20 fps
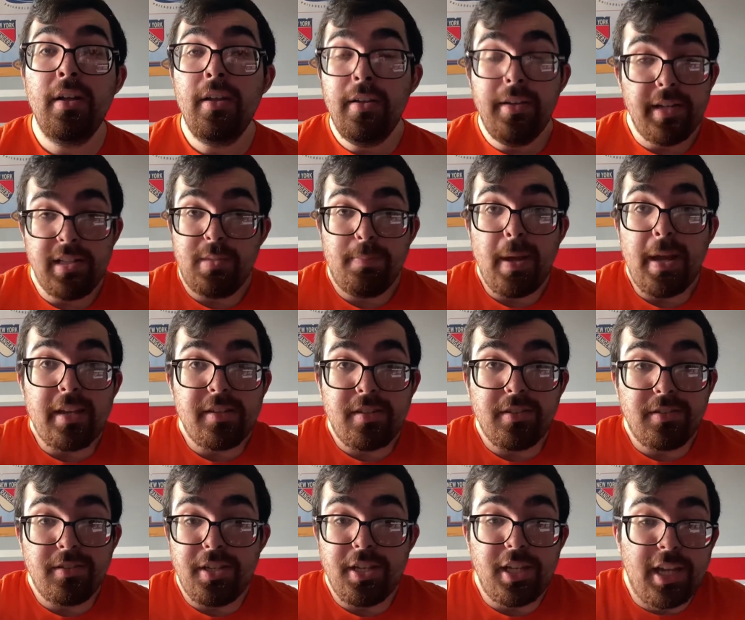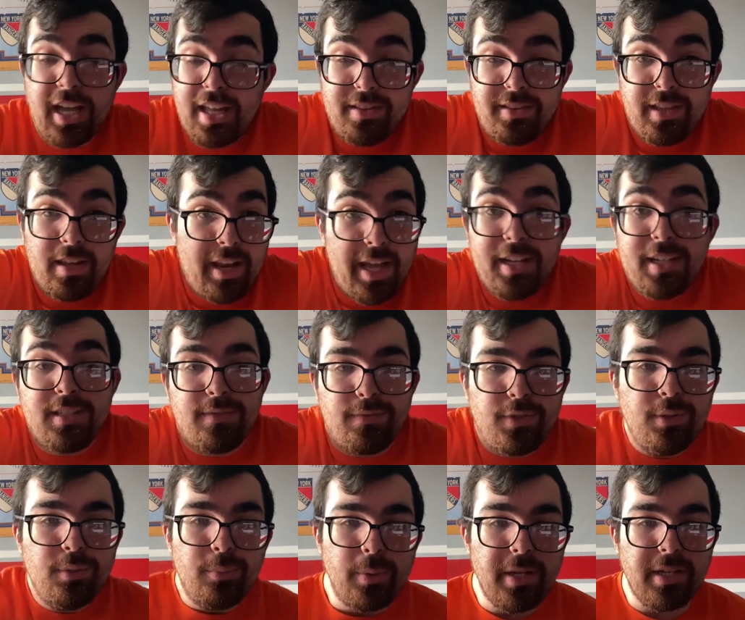It's basically, you got the next
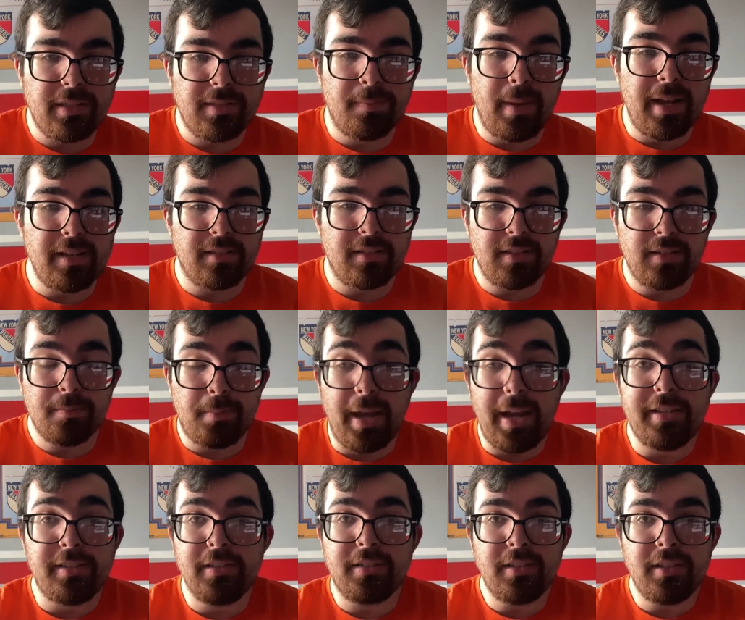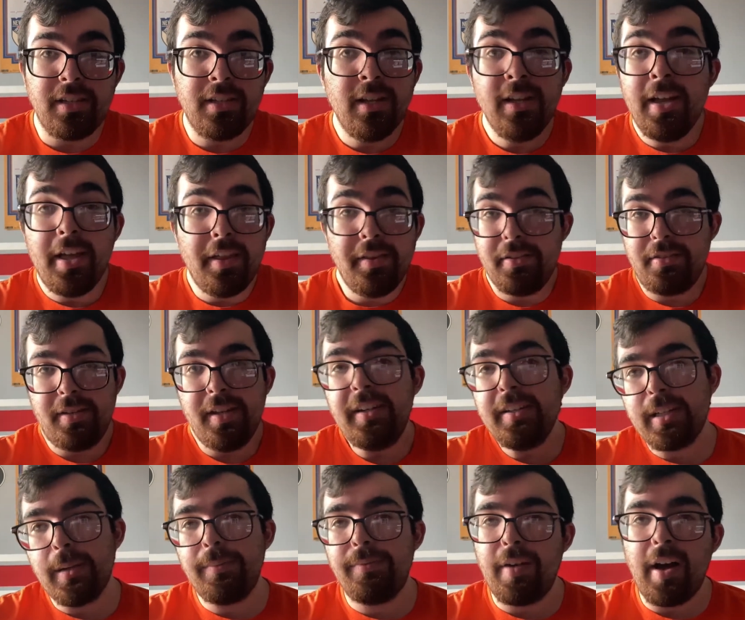few weeks, basically, and the Stanley
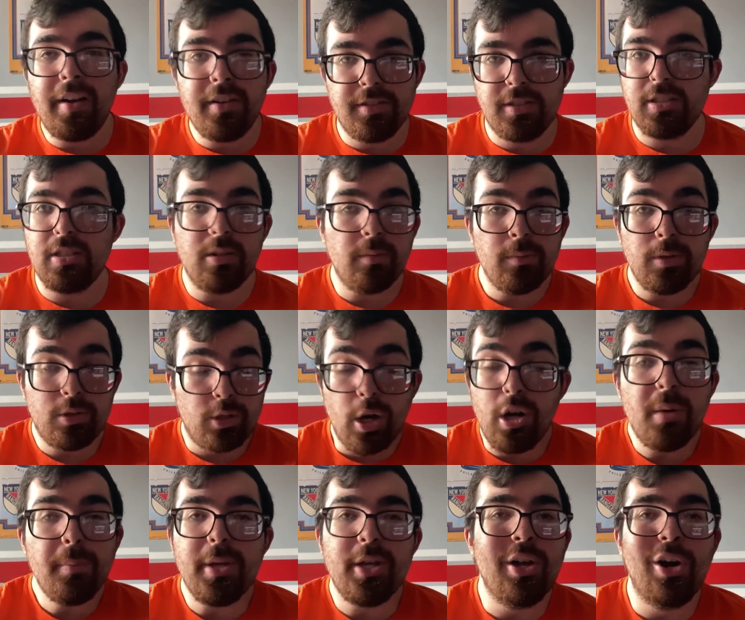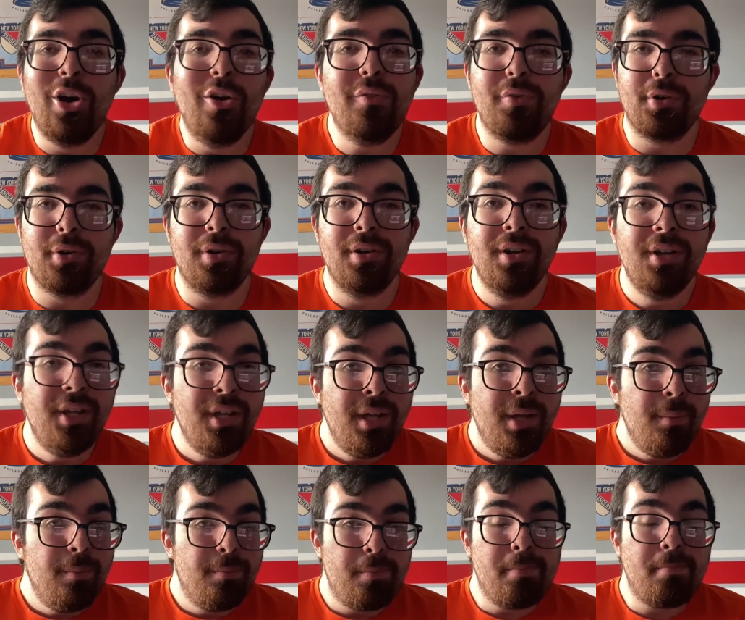Cup Finals is going to be over
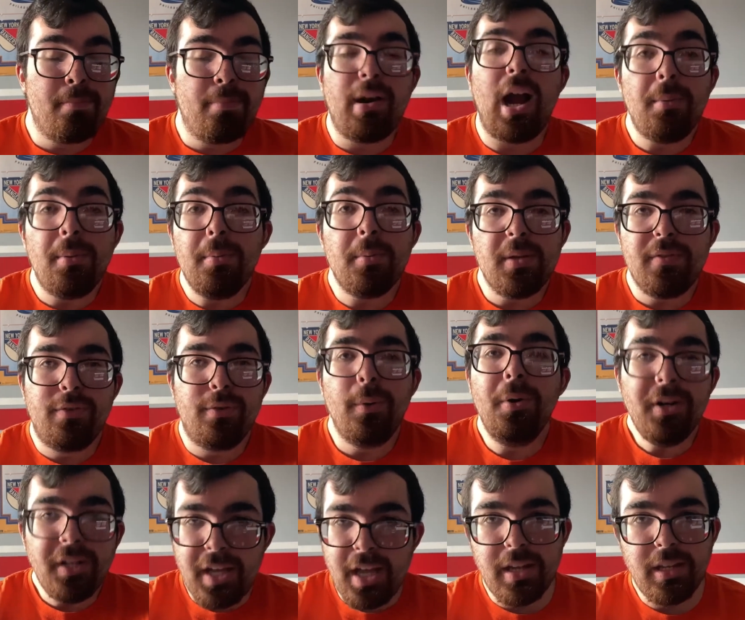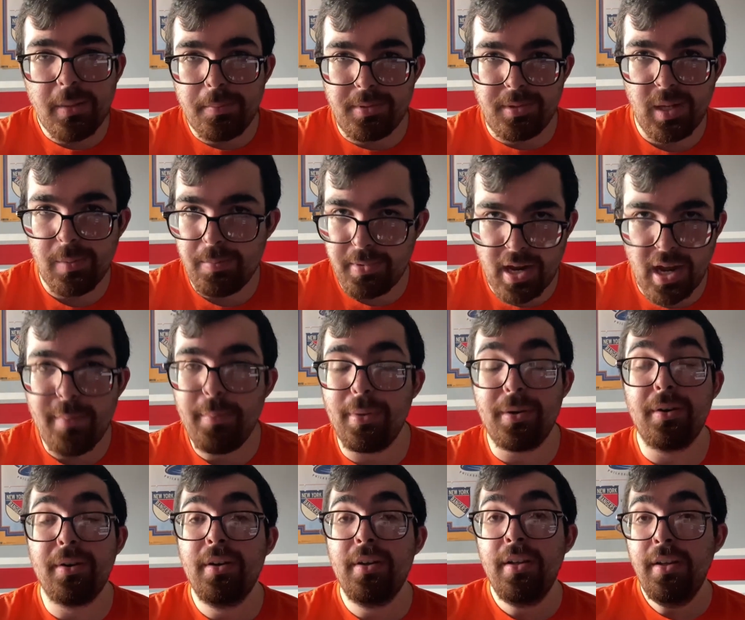probably before the end of
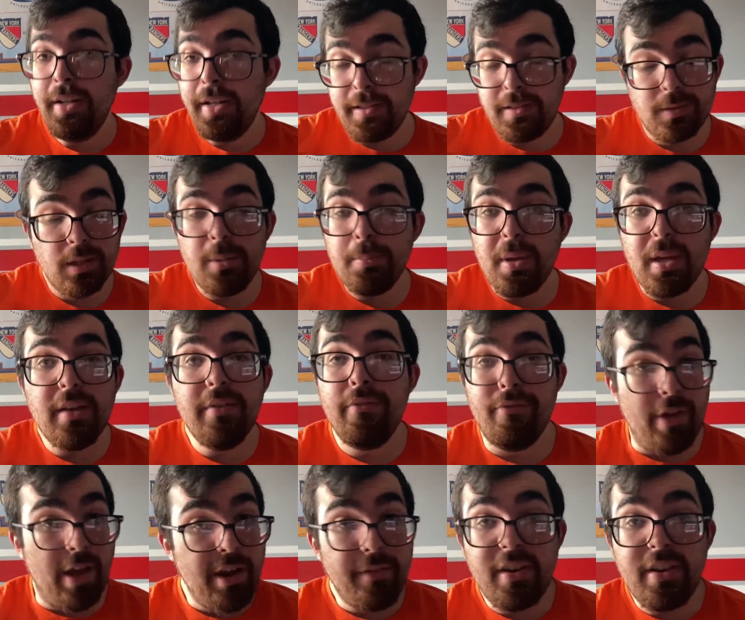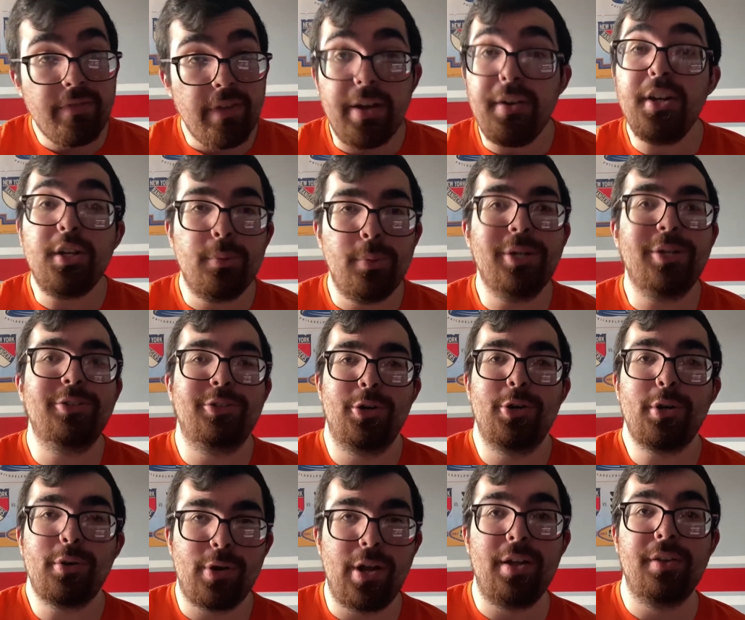September. It's going to be a very, very quick
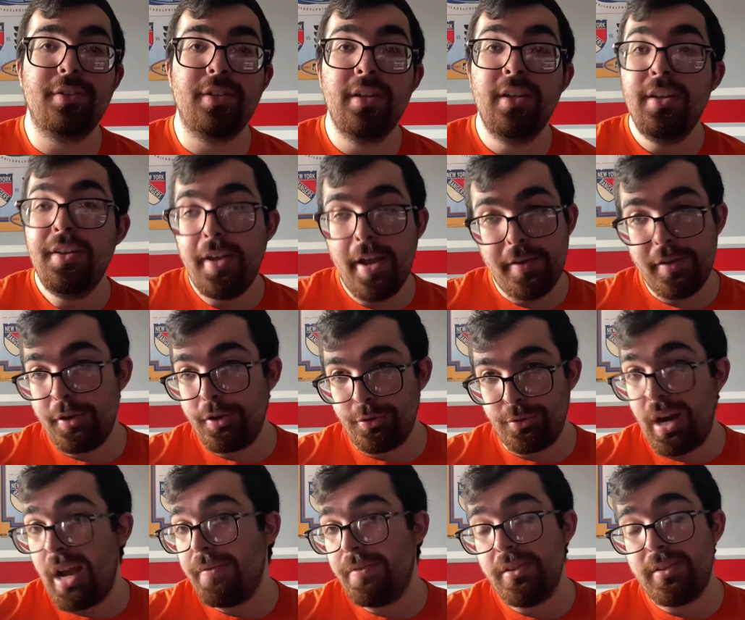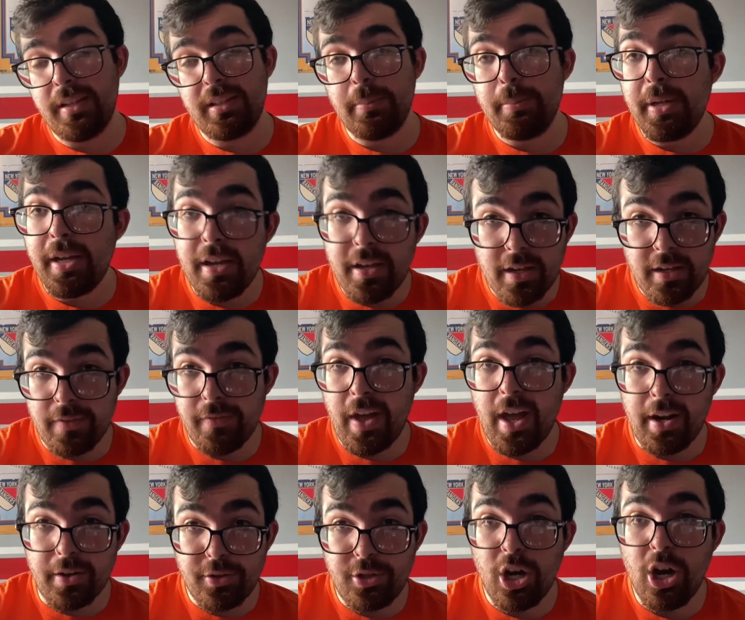turnaround, and the draft is at the beginning of
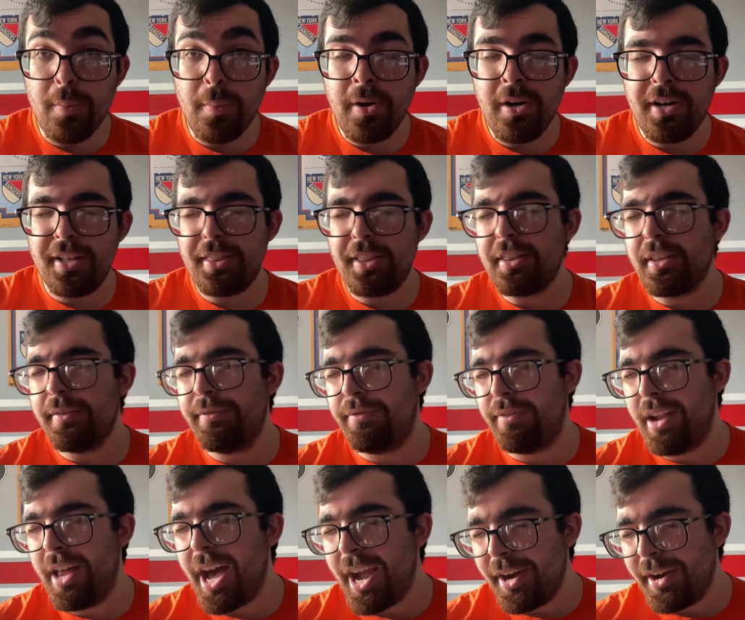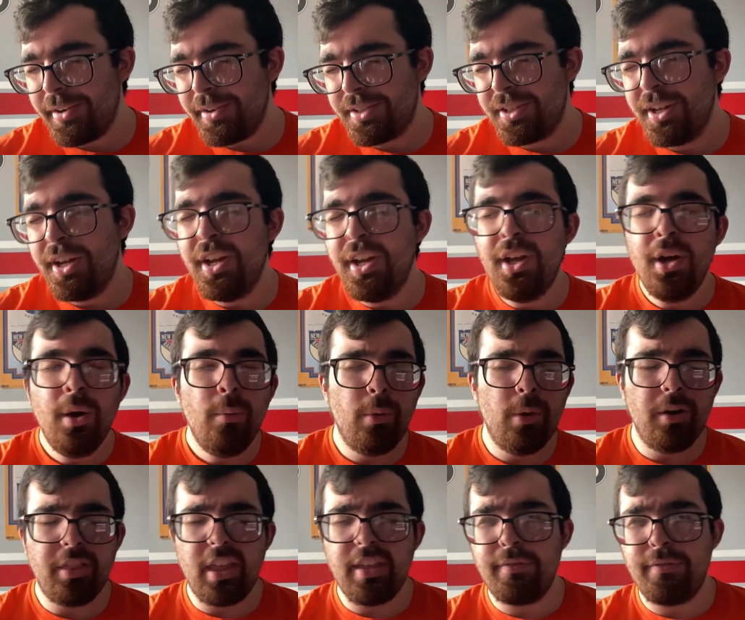October, and I think the Flyers,
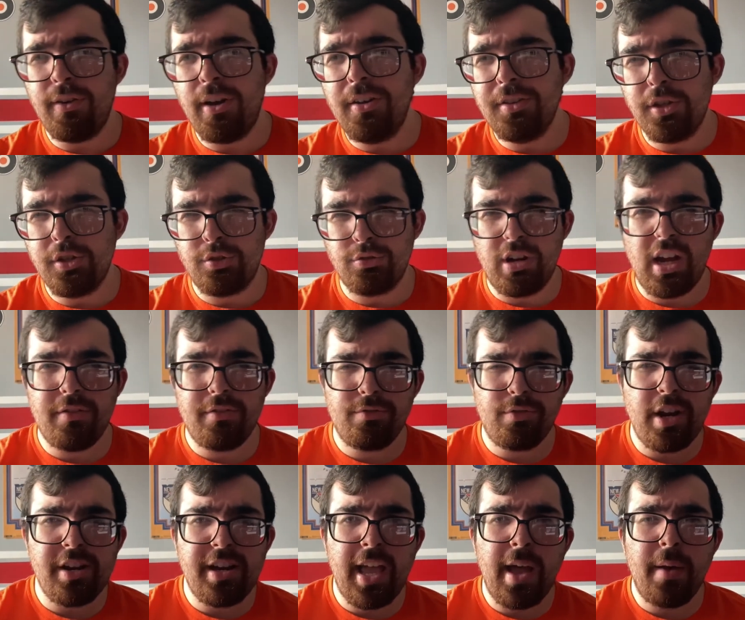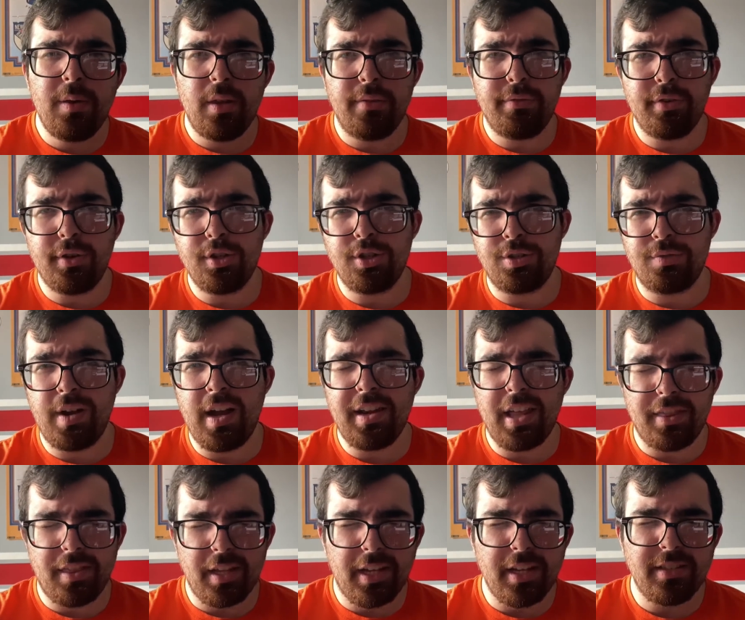where they fall in the draft right now in the first round, I
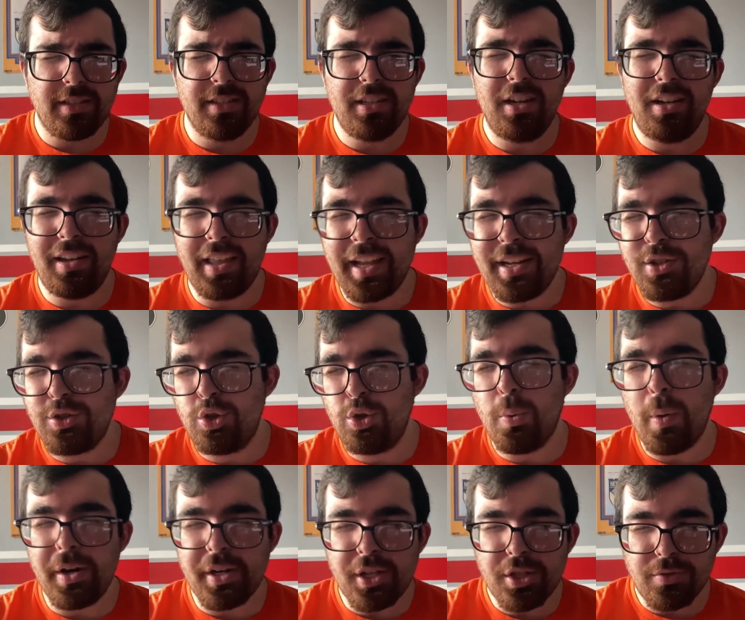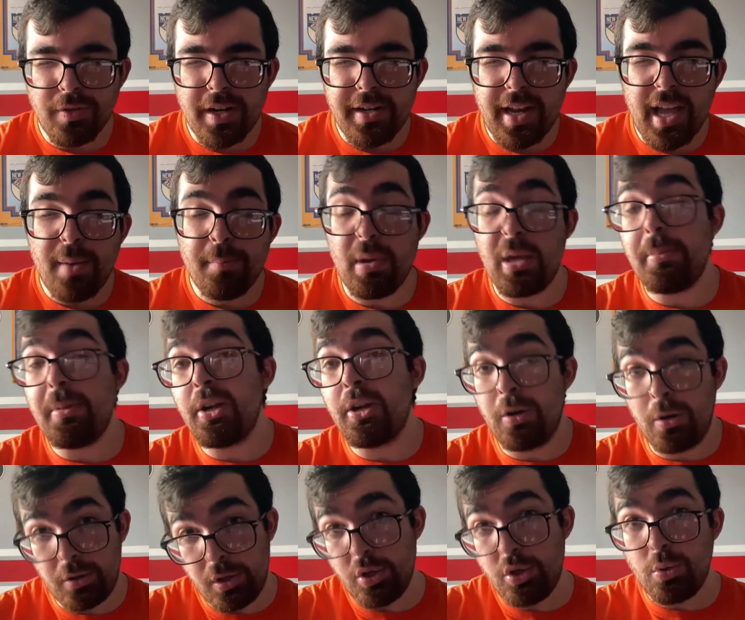think it's in the late 20s right now, maybe
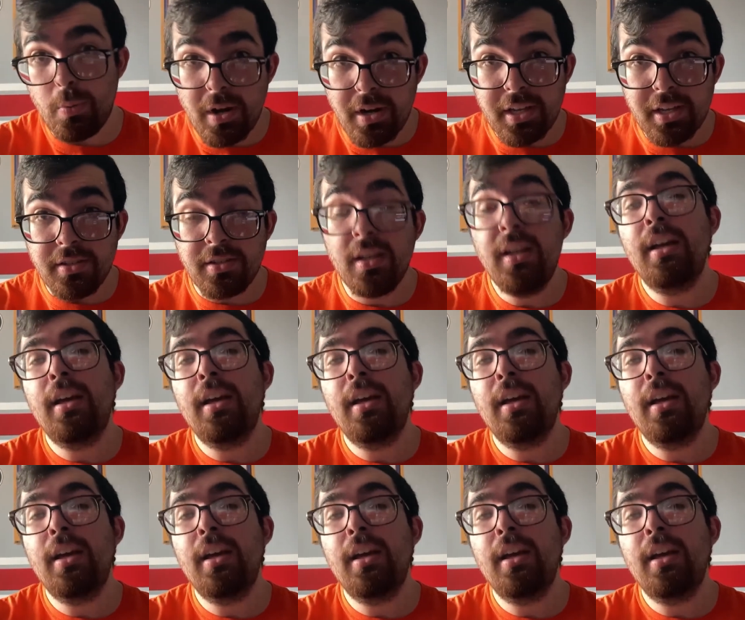early 20s.